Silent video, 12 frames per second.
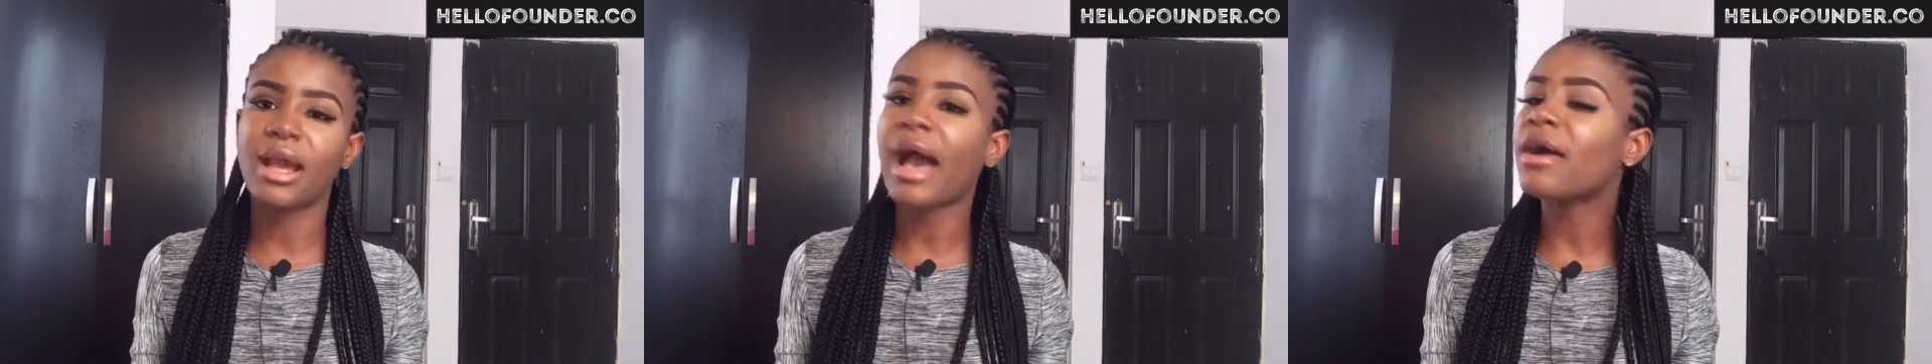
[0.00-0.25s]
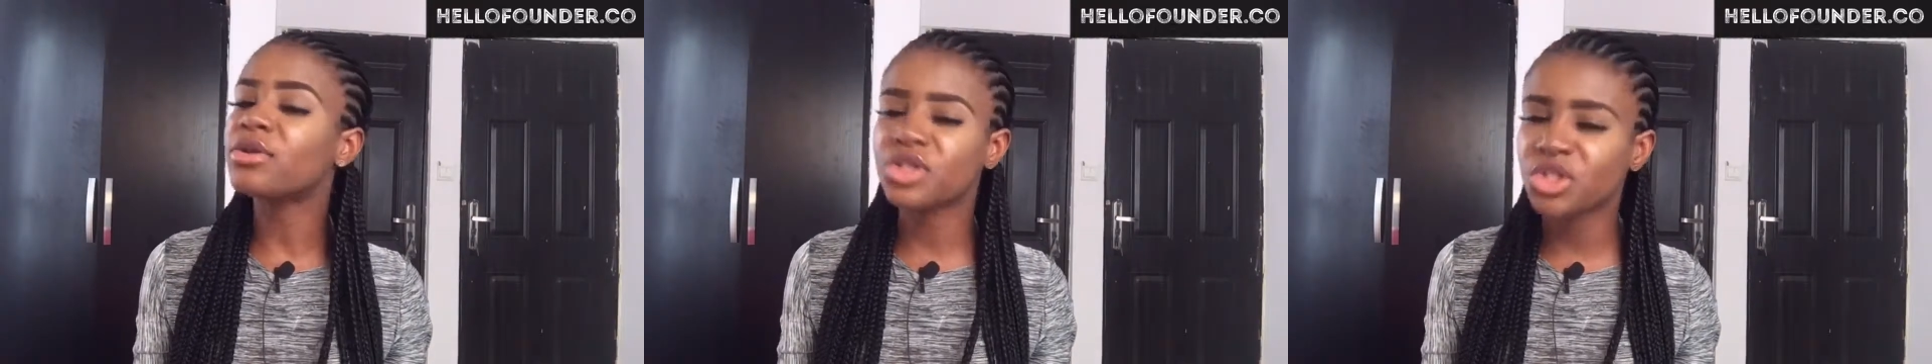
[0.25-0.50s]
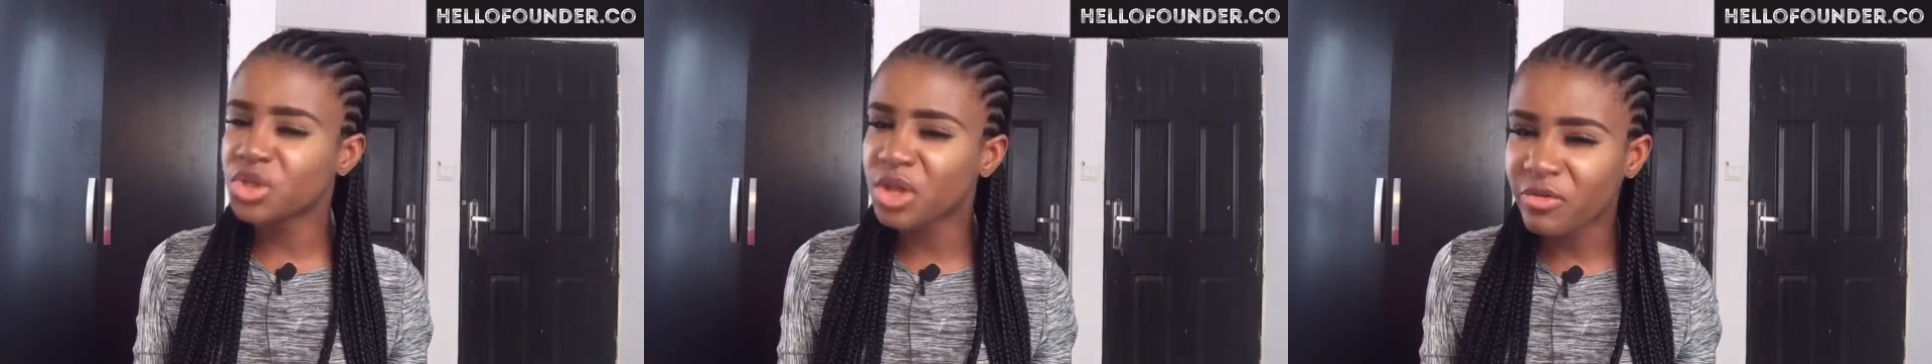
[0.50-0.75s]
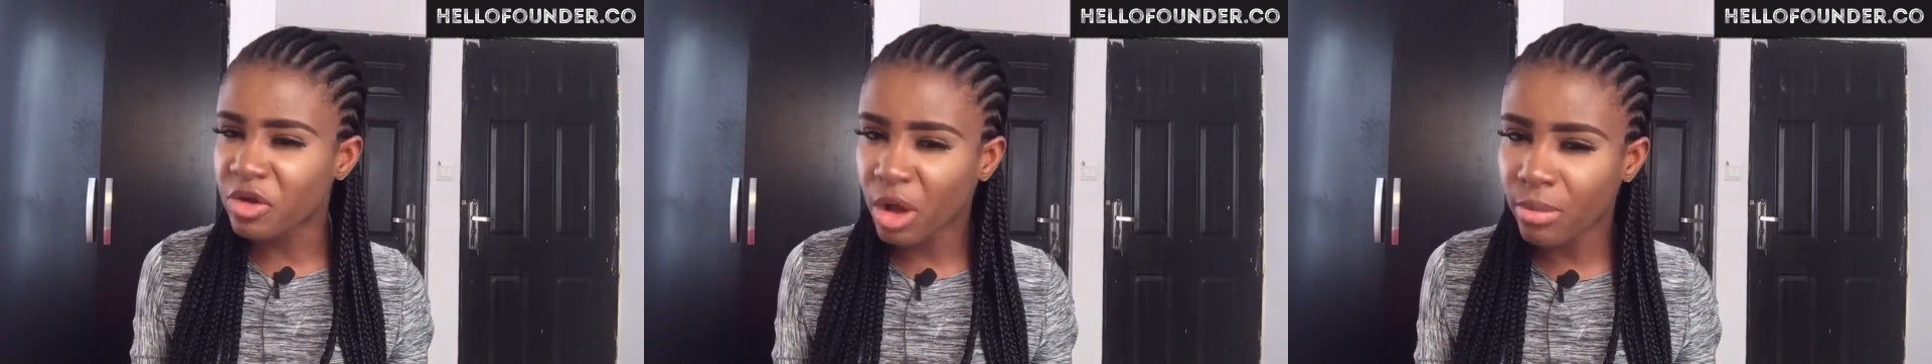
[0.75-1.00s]
How do you
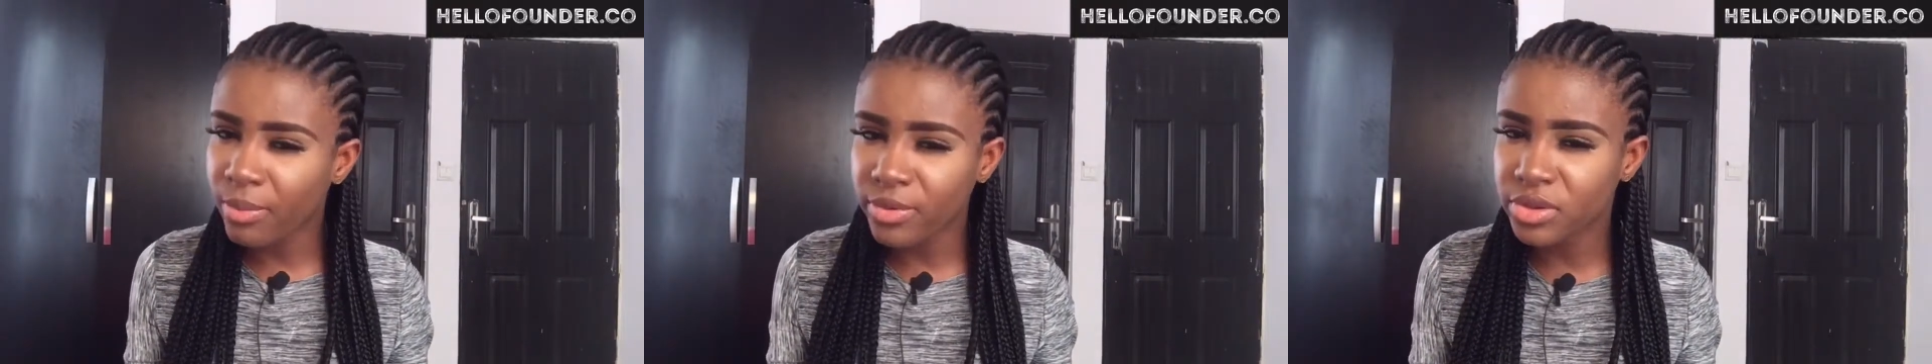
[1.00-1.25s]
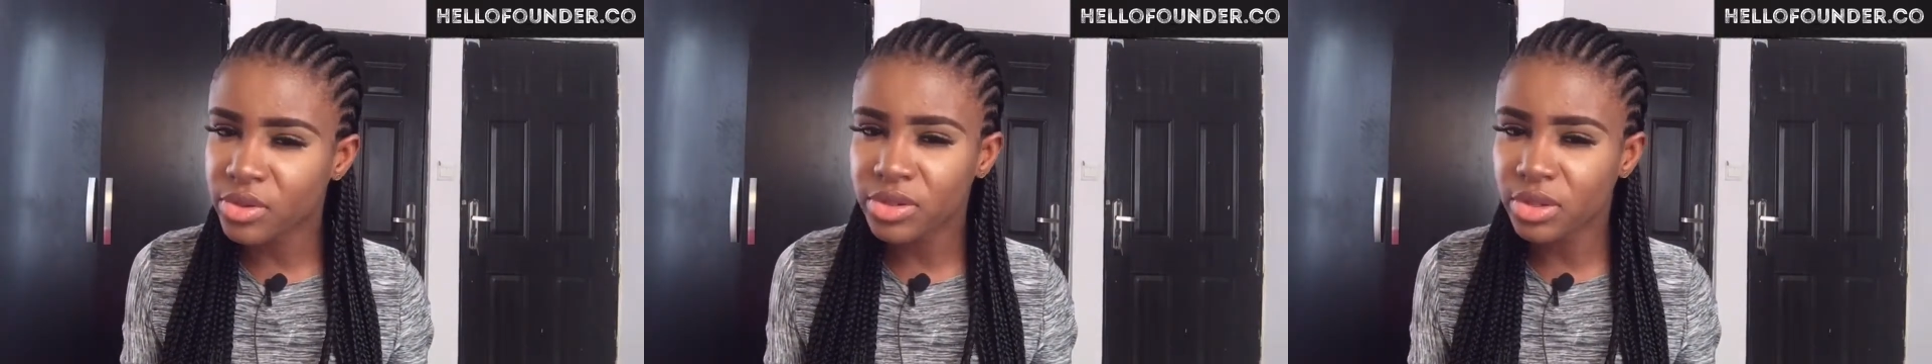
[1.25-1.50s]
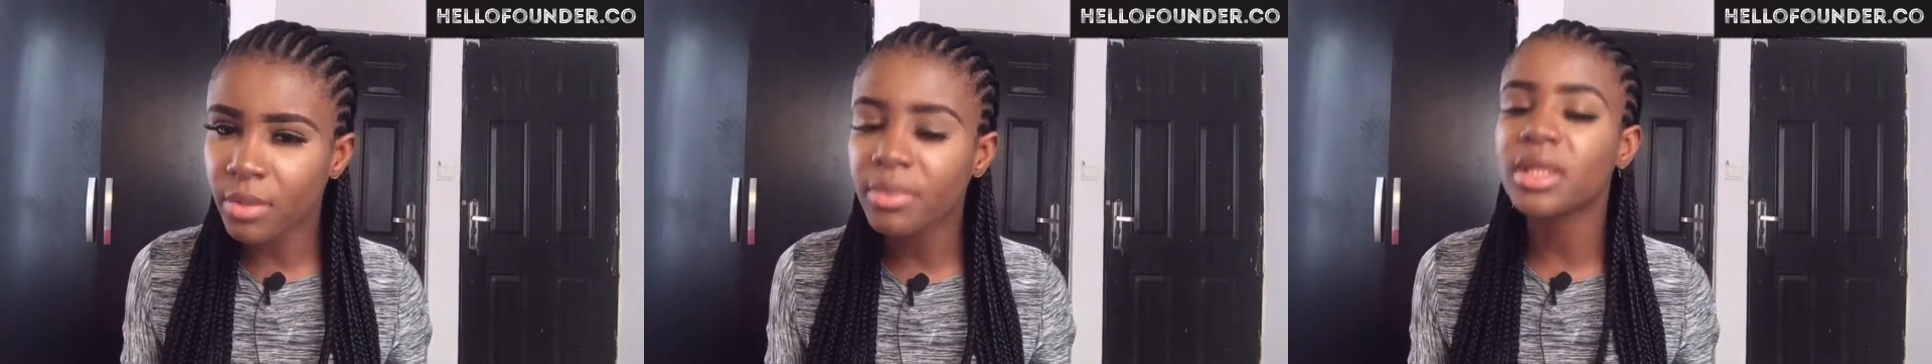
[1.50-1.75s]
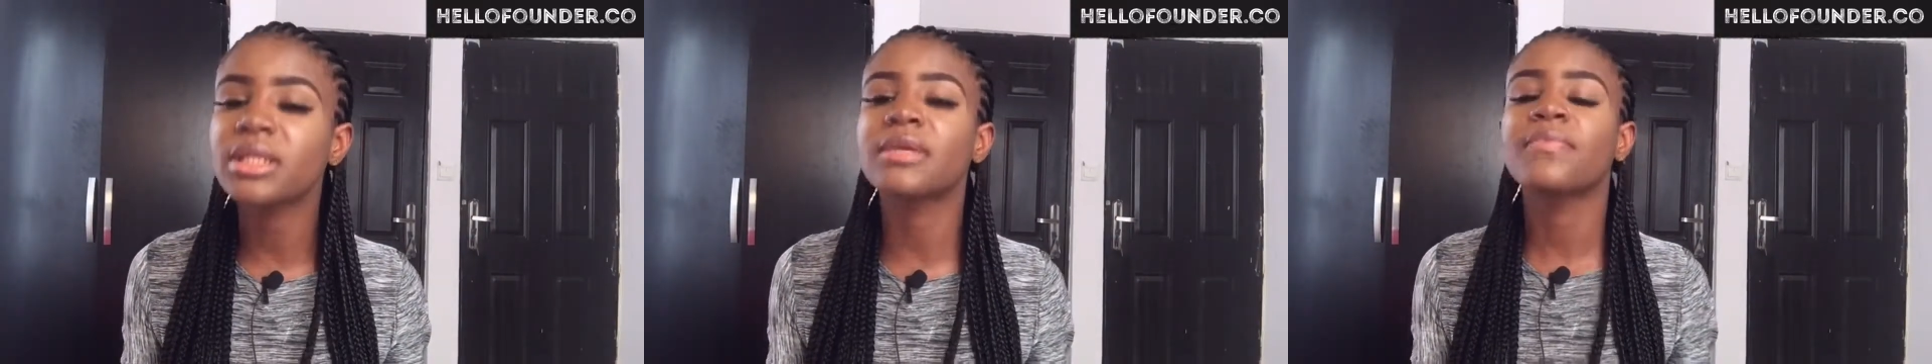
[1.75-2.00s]
even come up with those
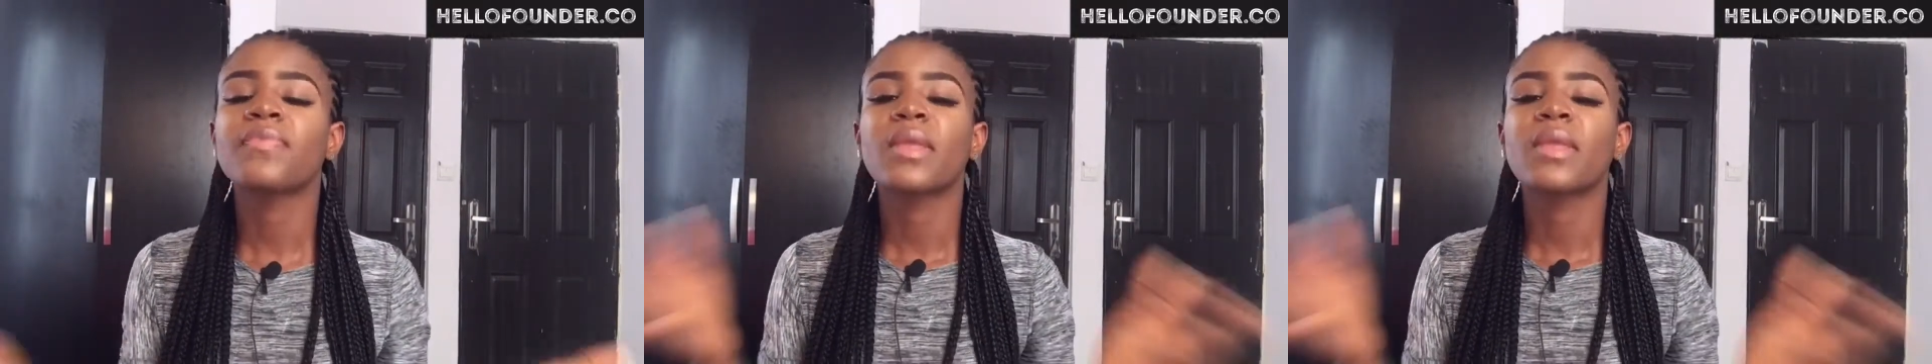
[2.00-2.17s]
numbers?